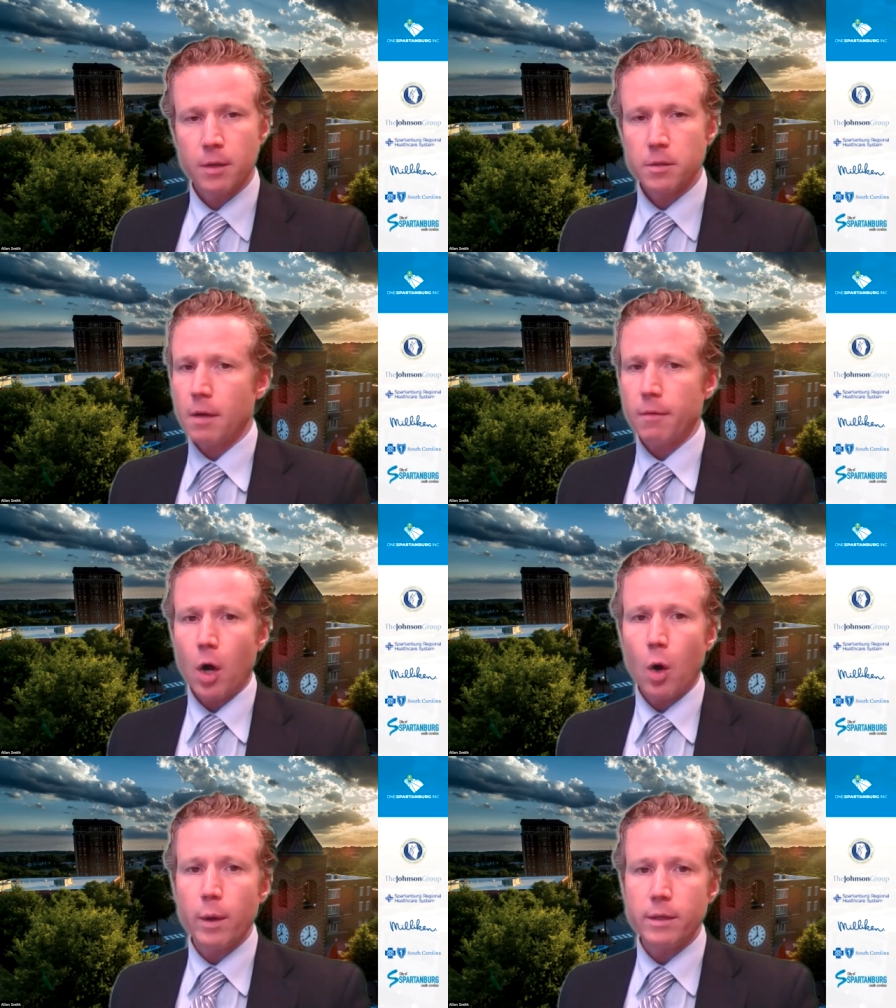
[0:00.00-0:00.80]
So I've
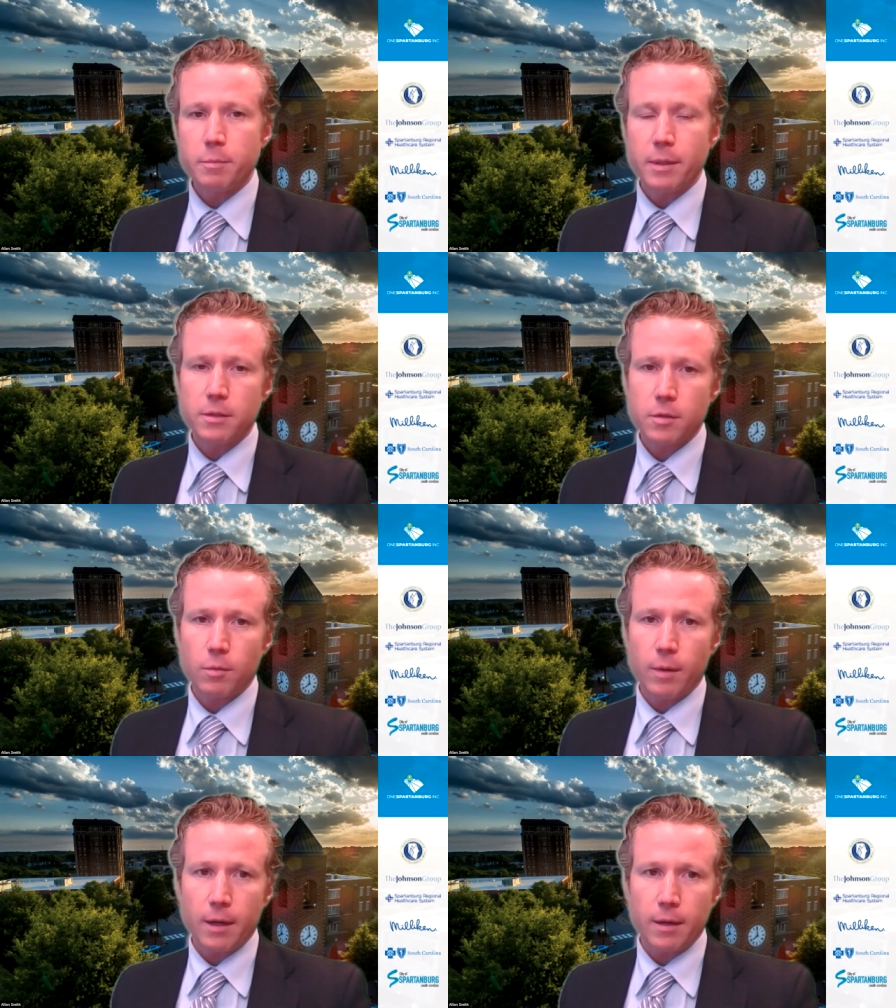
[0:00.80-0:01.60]
always been
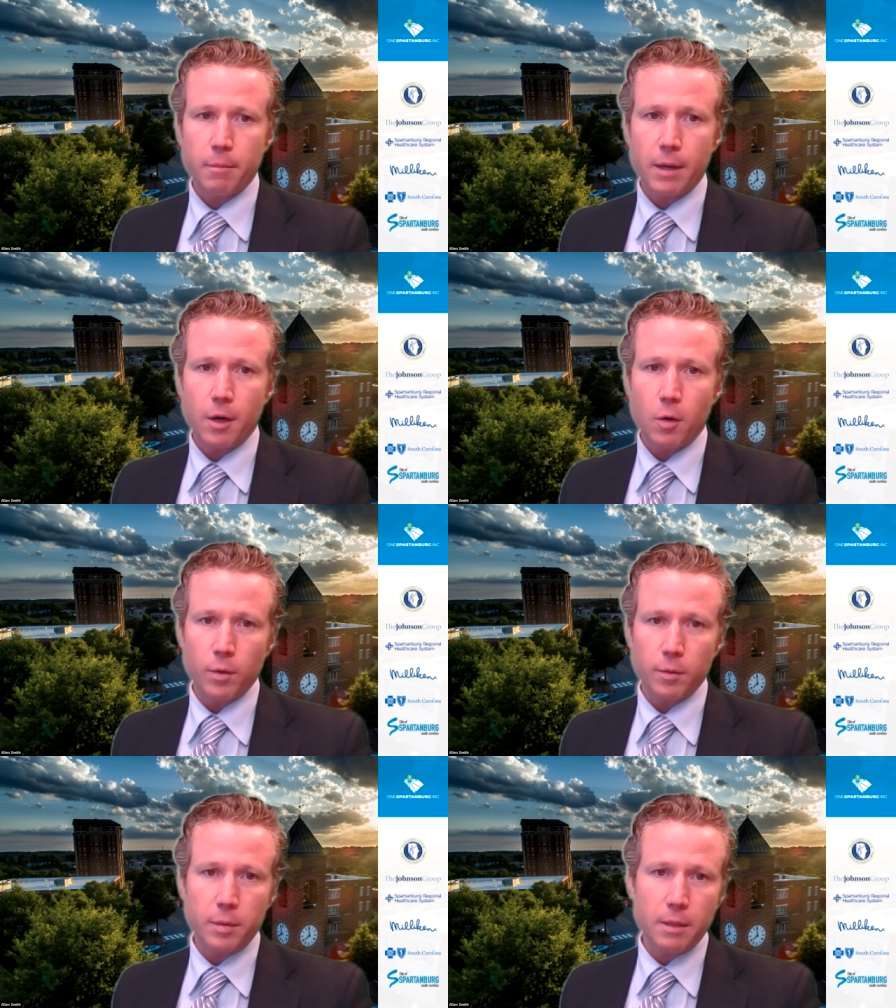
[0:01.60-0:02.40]
surrounded by
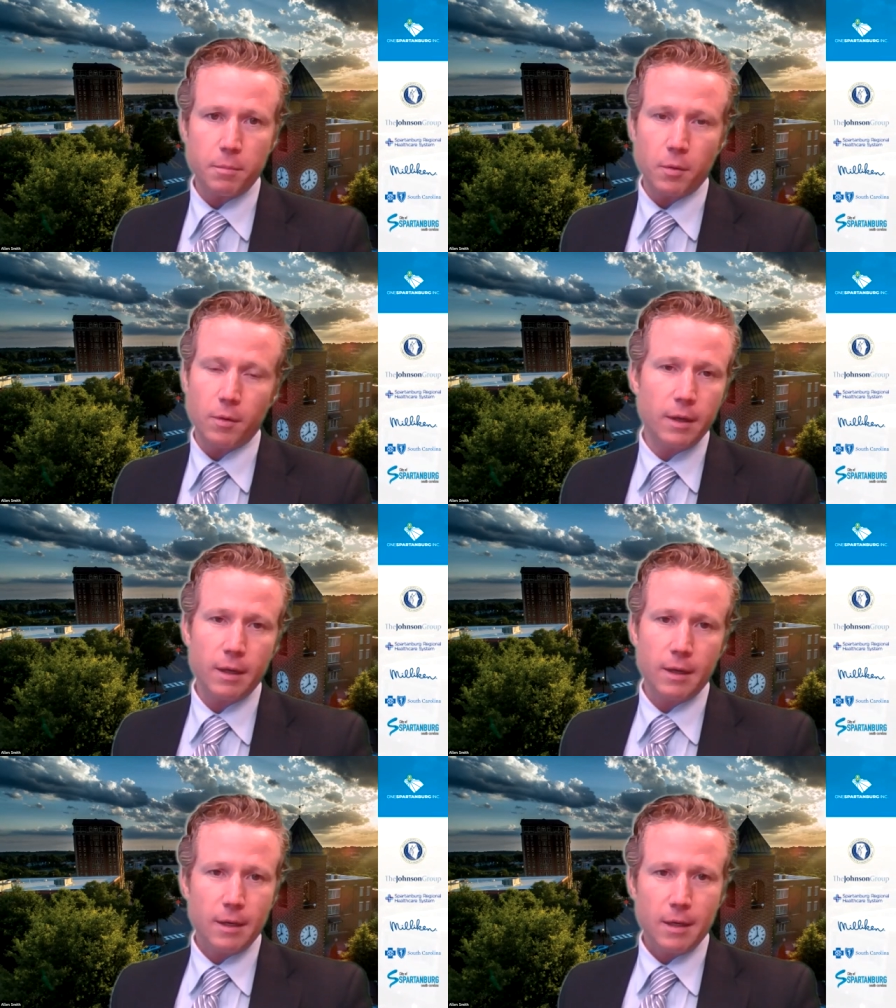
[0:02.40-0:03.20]
older people,
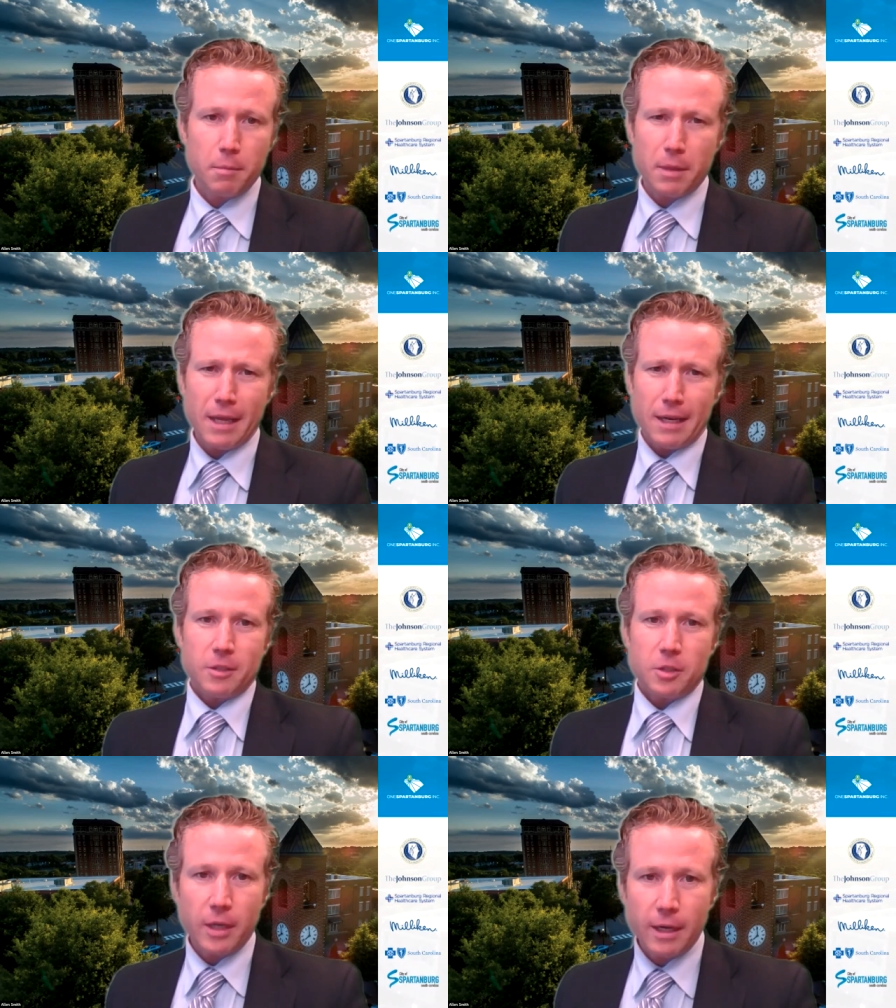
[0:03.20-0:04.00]
but that
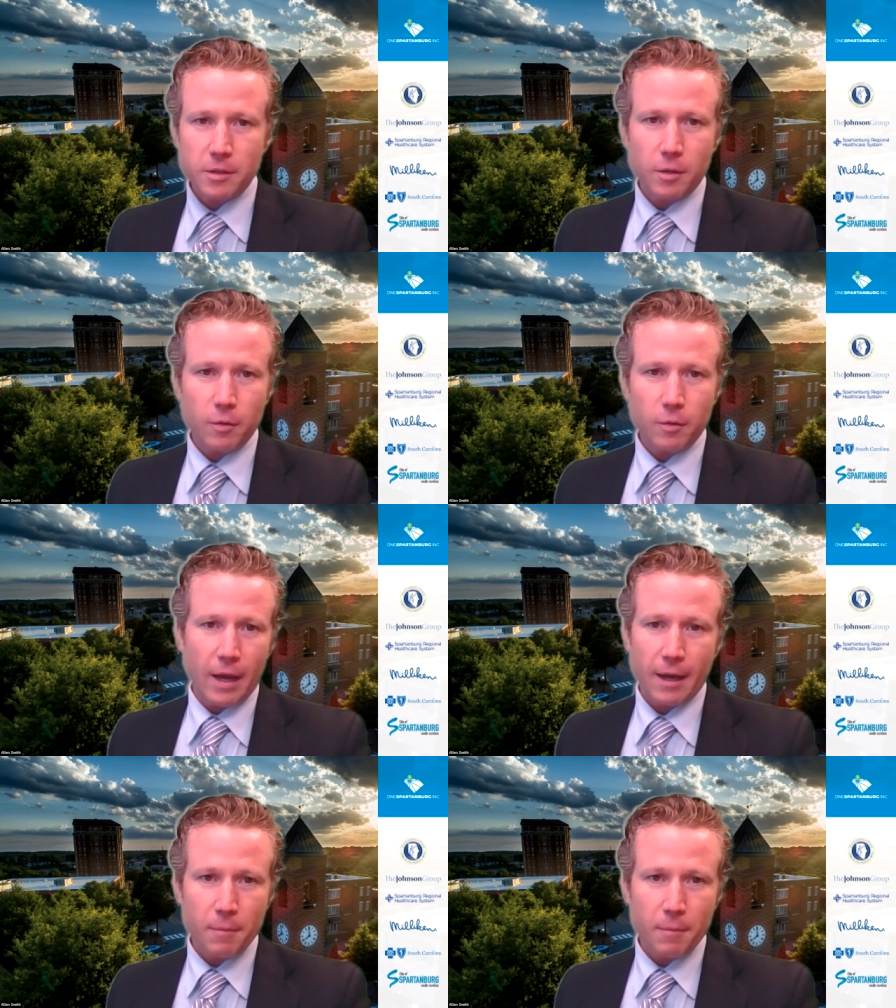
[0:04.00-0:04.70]
didn't change the fact.